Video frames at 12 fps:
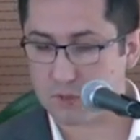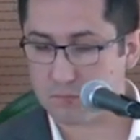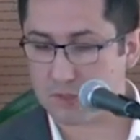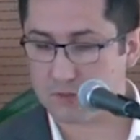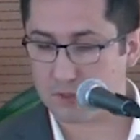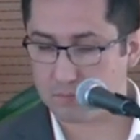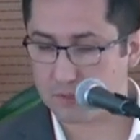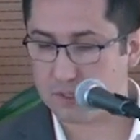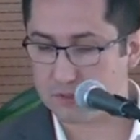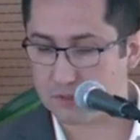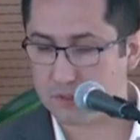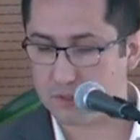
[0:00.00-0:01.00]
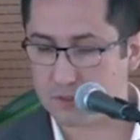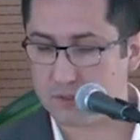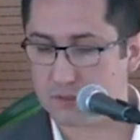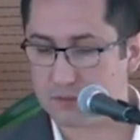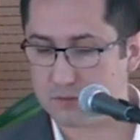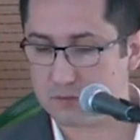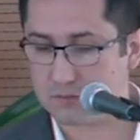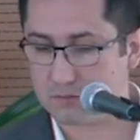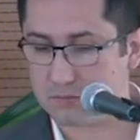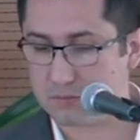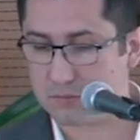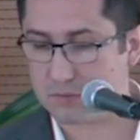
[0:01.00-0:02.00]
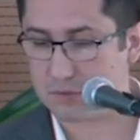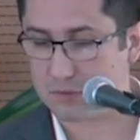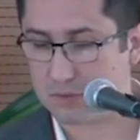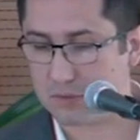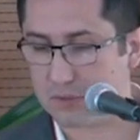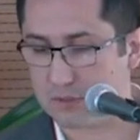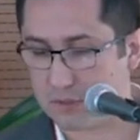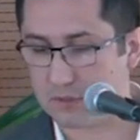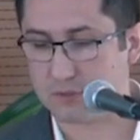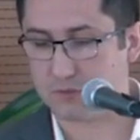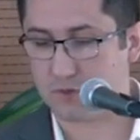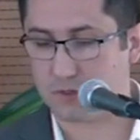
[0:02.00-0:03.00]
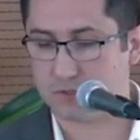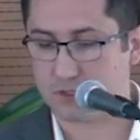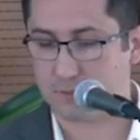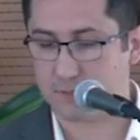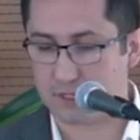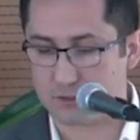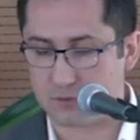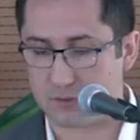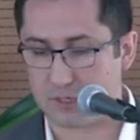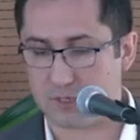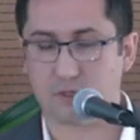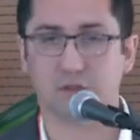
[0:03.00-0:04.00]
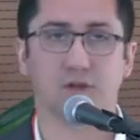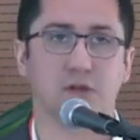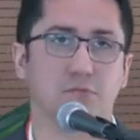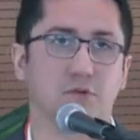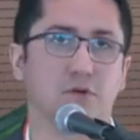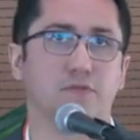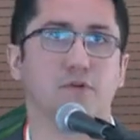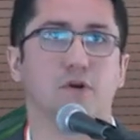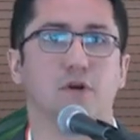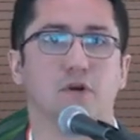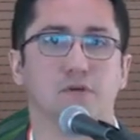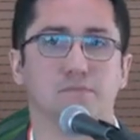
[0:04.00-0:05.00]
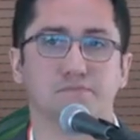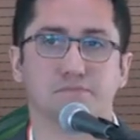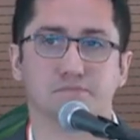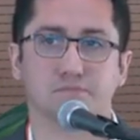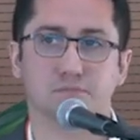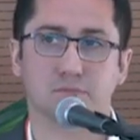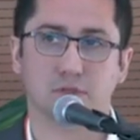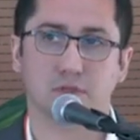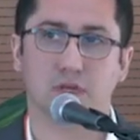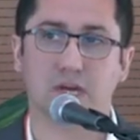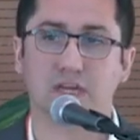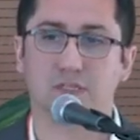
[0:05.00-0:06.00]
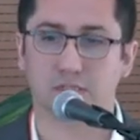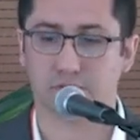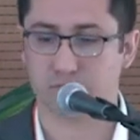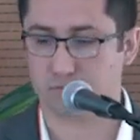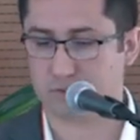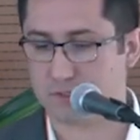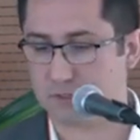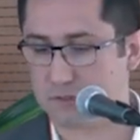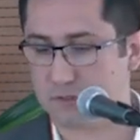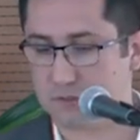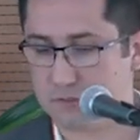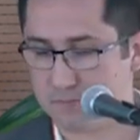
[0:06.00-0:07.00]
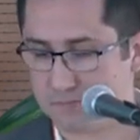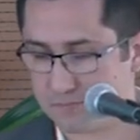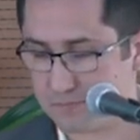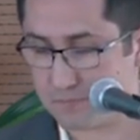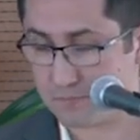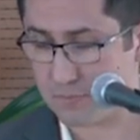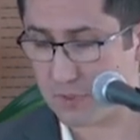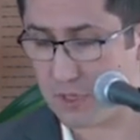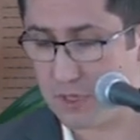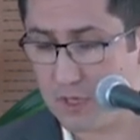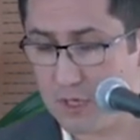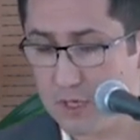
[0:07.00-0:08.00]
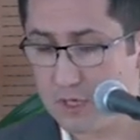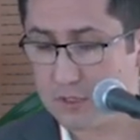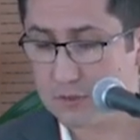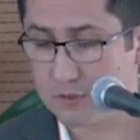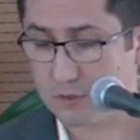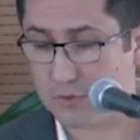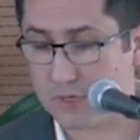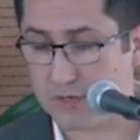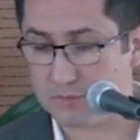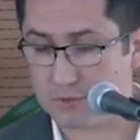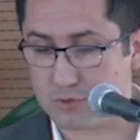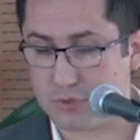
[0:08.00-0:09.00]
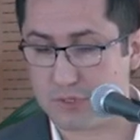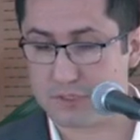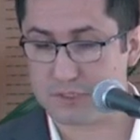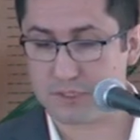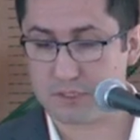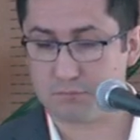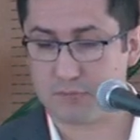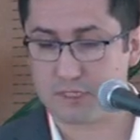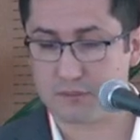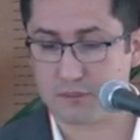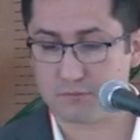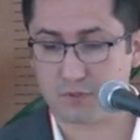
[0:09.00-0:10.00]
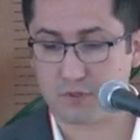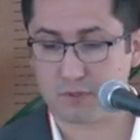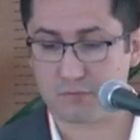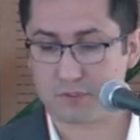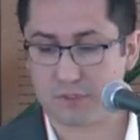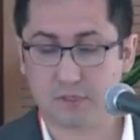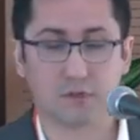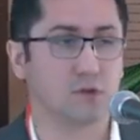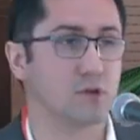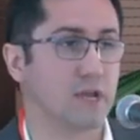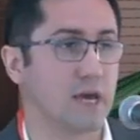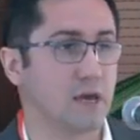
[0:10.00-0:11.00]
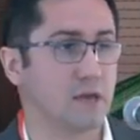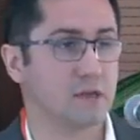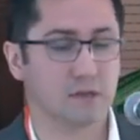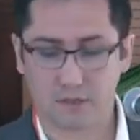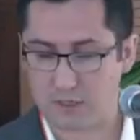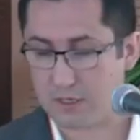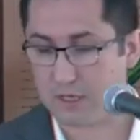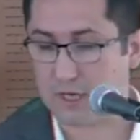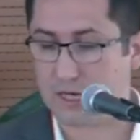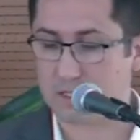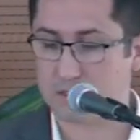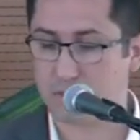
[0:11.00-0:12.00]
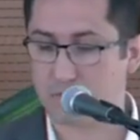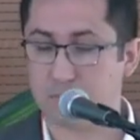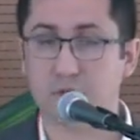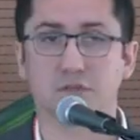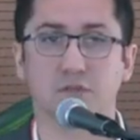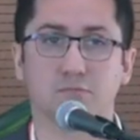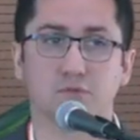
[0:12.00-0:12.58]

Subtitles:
but the PhD is very similar to the number of active researchers. So we have 26 master programs and 9 active PhD